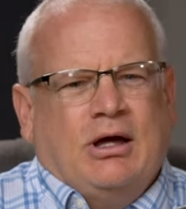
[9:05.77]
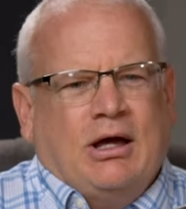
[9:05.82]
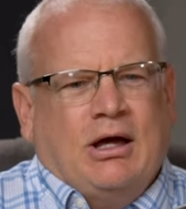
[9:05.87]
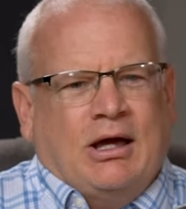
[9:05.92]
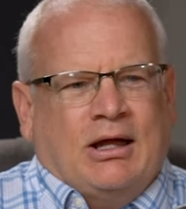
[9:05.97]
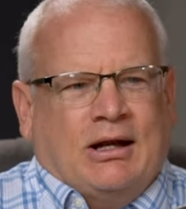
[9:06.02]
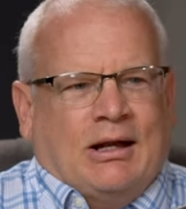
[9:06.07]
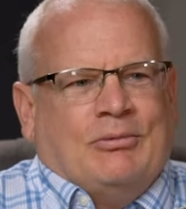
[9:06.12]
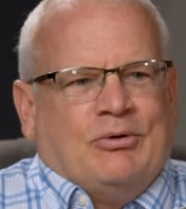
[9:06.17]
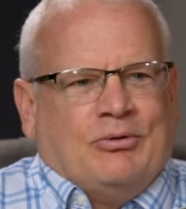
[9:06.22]

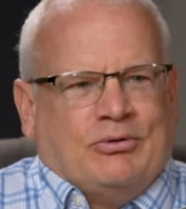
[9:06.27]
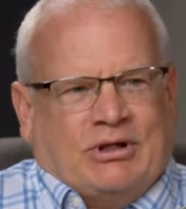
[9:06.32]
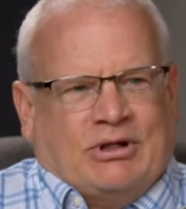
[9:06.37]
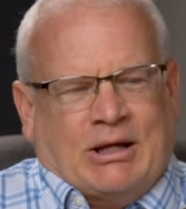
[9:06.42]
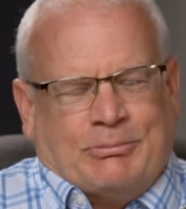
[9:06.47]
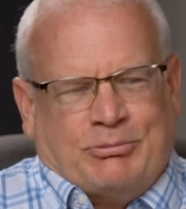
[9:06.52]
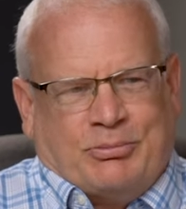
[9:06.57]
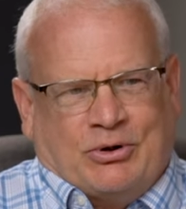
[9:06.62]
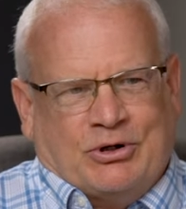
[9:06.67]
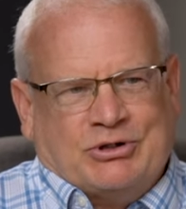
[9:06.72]
And I'm a
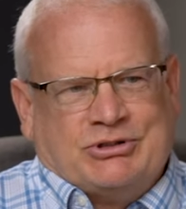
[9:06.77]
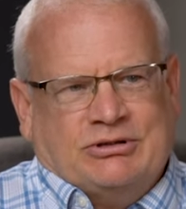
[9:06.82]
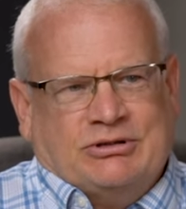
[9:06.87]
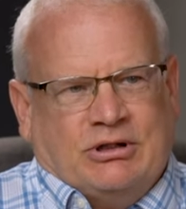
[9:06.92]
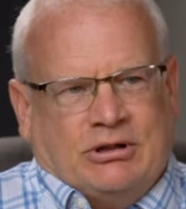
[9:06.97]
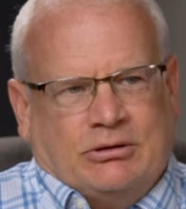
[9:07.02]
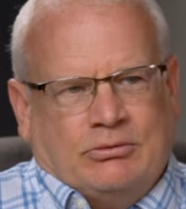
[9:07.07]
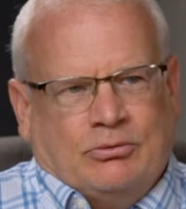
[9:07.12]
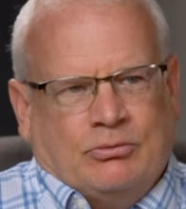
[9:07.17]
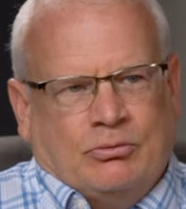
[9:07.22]
type of person
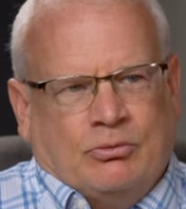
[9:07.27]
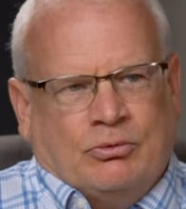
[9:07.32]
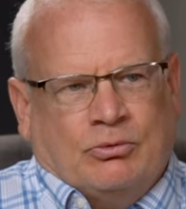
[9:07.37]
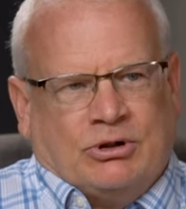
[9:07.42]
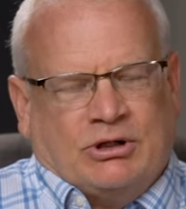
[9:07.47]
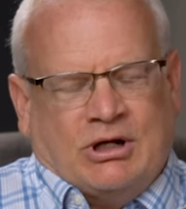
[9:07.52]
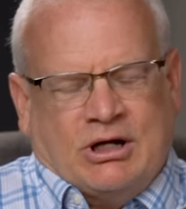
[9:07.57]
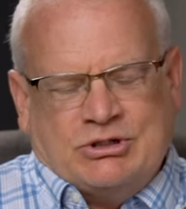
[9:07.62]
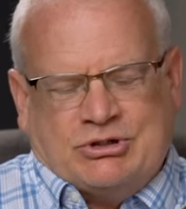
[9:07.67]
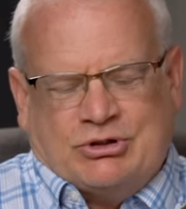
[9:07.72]
that when
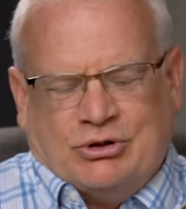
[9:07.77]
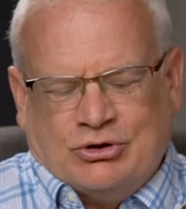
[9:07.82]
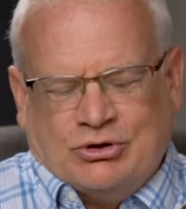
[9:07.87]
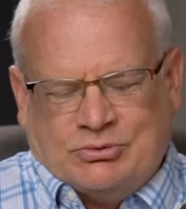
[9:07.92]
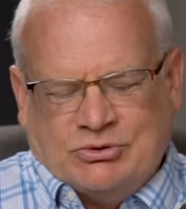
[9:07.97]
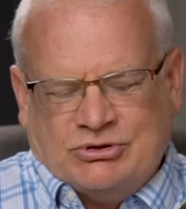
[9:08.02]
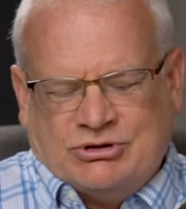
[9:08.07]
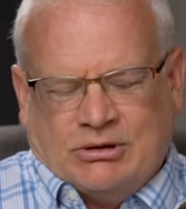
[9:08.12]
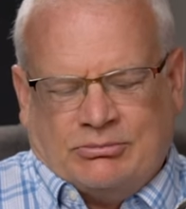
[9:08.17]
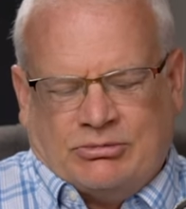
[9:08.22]
God shows
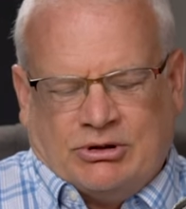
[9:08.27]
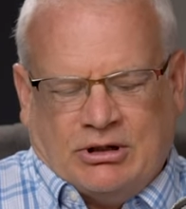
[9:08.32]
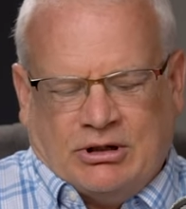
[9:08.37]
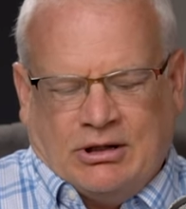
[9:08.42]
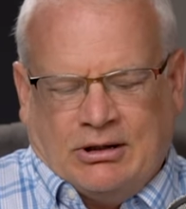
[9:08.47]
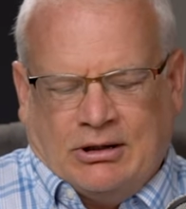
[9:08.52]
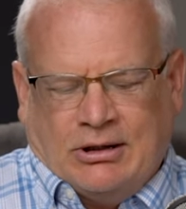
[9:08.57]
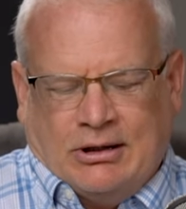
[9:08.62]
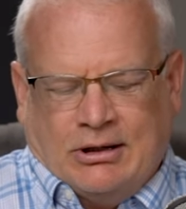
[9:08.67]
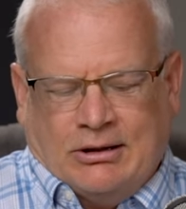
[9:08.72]
me something,
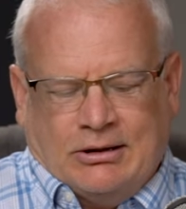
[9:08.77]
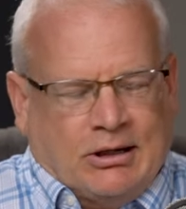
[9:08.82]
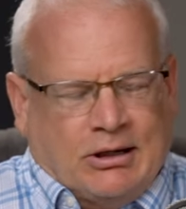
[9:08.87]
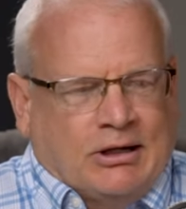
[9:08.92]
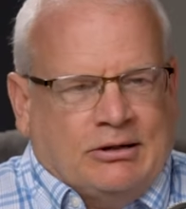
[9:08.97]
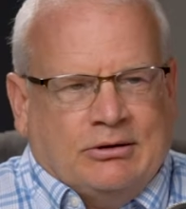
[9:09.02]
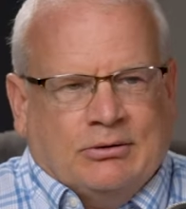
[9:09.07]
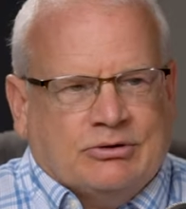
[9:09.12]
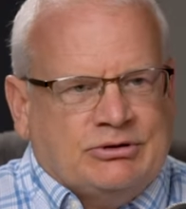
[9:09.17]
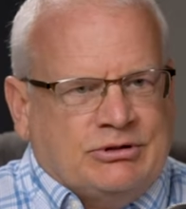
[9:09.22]
I, I
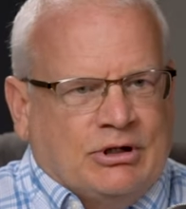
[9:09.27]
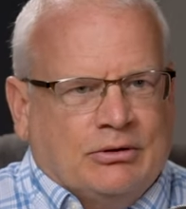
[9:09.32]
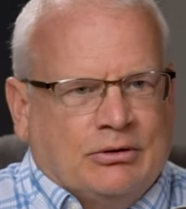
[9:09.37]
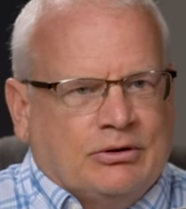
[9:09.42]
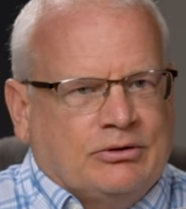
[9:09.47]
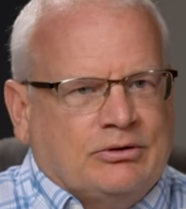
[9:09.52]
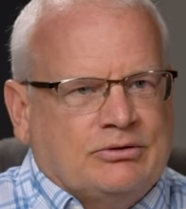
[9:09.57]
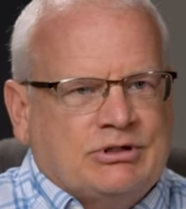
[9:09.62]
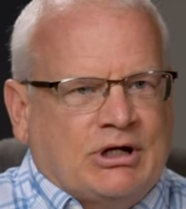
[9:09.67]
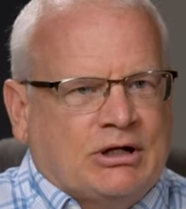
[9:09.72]
don't tell others.